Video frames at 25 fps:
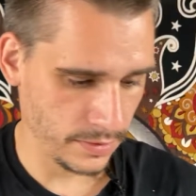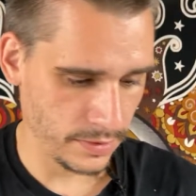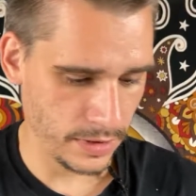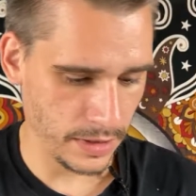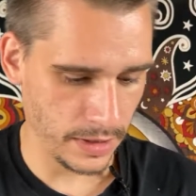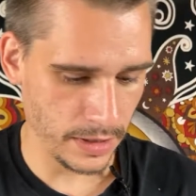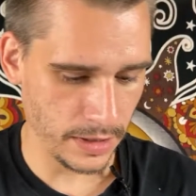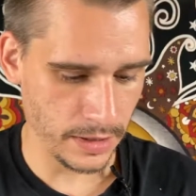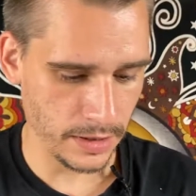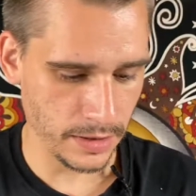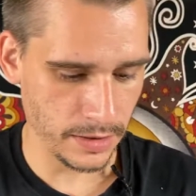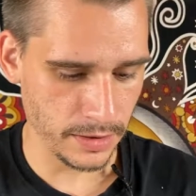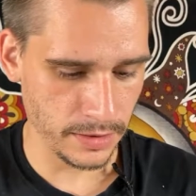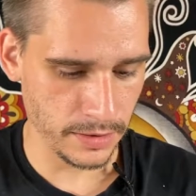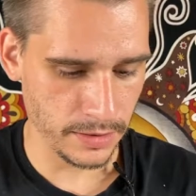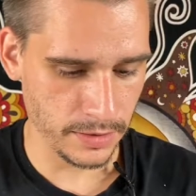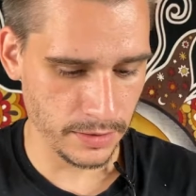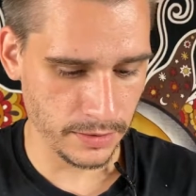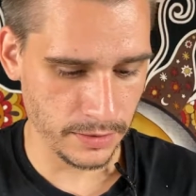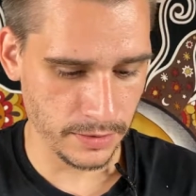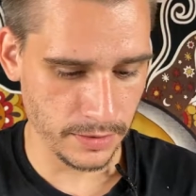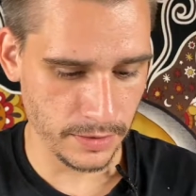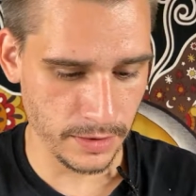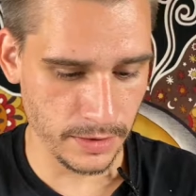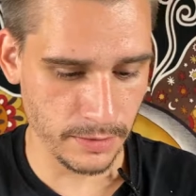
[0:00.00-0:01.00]
And
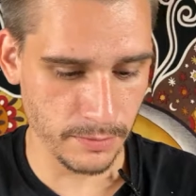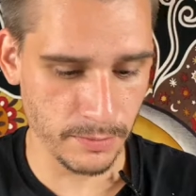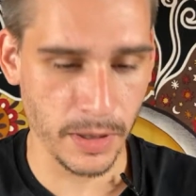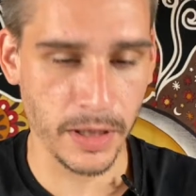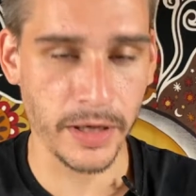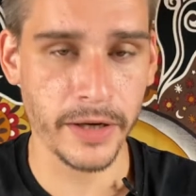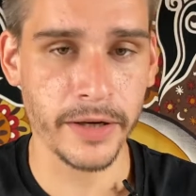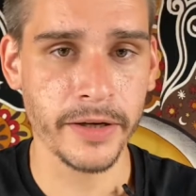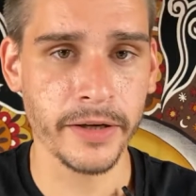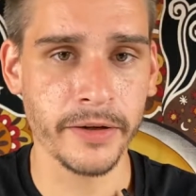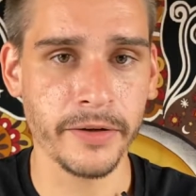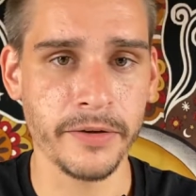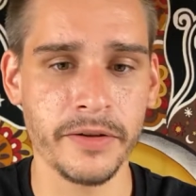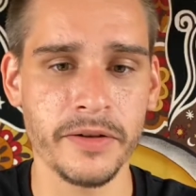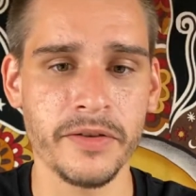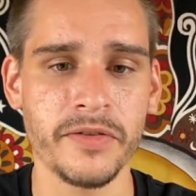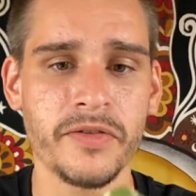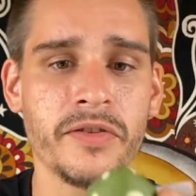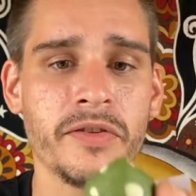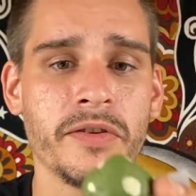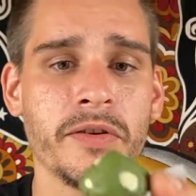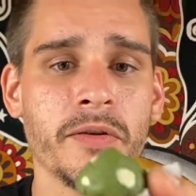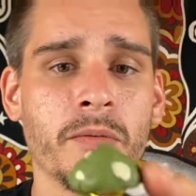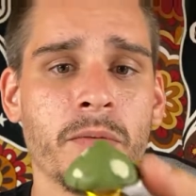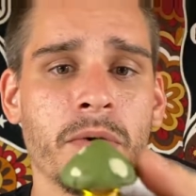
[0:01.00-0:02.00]
in Mario, this
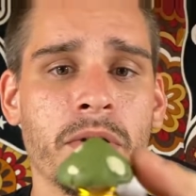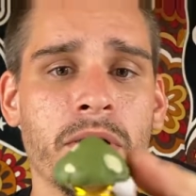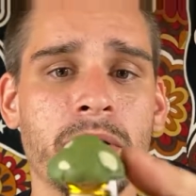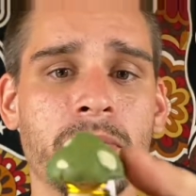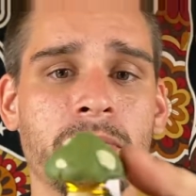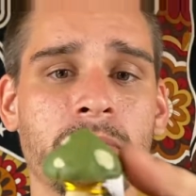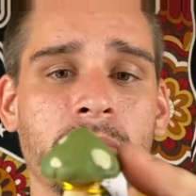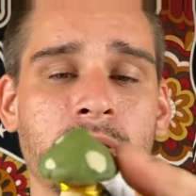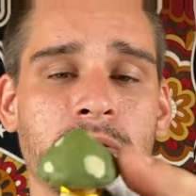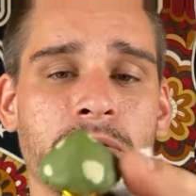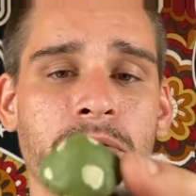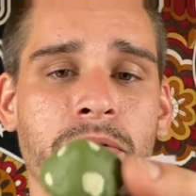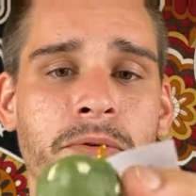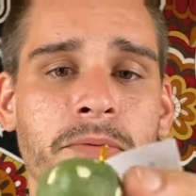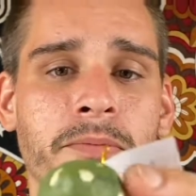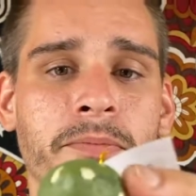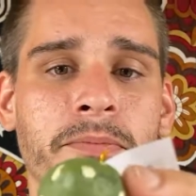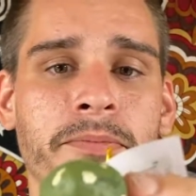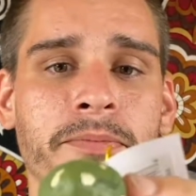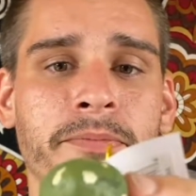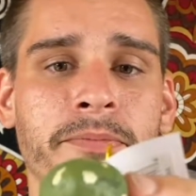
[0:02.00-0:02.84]
is the one-up mushroom.